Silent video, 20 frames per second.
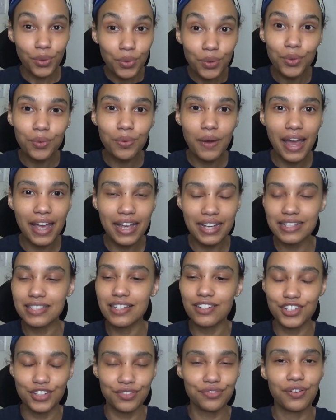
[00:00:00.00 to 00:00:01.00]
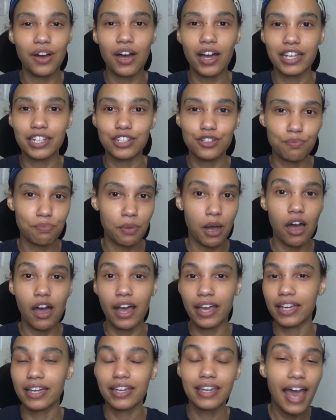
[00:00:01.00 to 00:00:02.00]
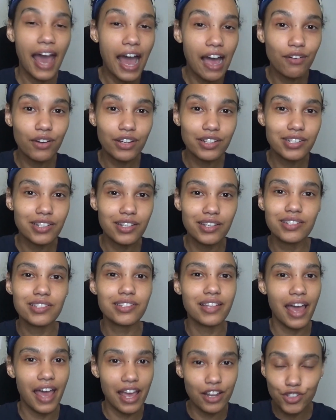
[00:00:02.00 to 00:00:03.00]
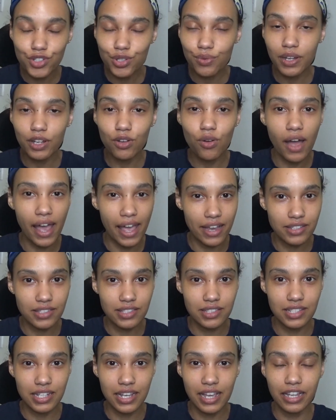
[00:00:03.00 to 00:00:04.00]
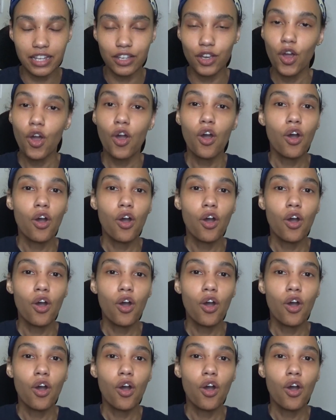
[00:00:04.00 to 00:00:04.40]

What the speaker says: always defined by characters entering or exiting,